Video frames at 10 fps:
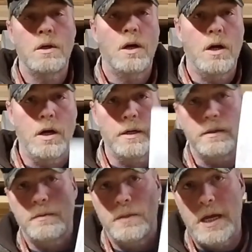on
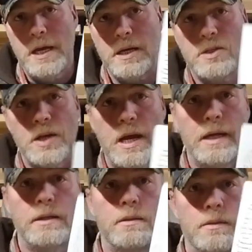eggs
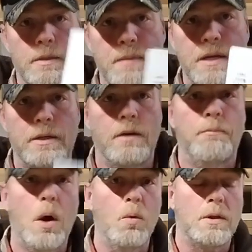and the meat of
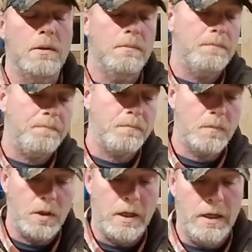both.
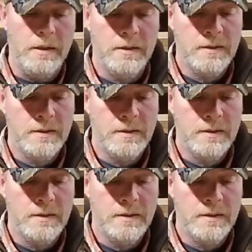Okay.